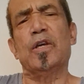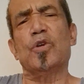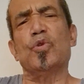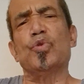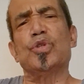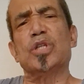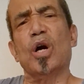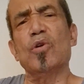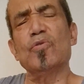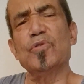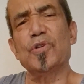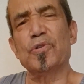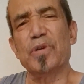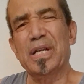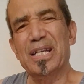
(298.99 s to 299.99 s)
You
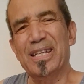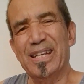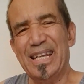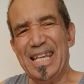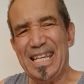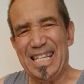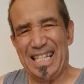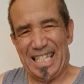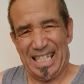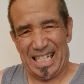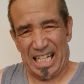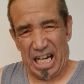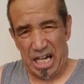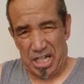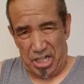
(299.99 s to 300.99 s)
don't release
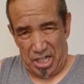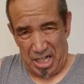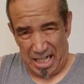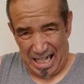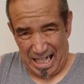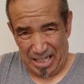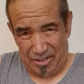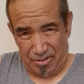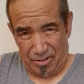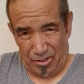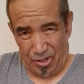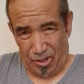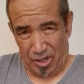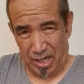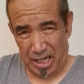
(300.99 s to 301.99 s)
the tension at
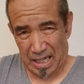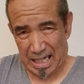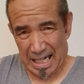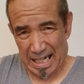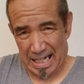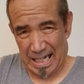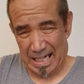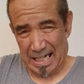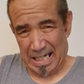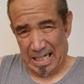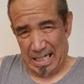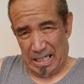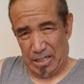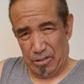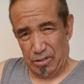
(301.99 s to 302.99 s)
all.
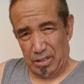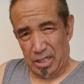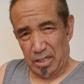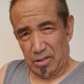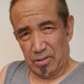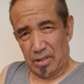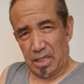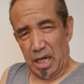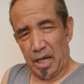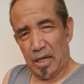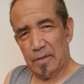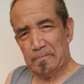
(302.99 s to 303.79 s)
You don't.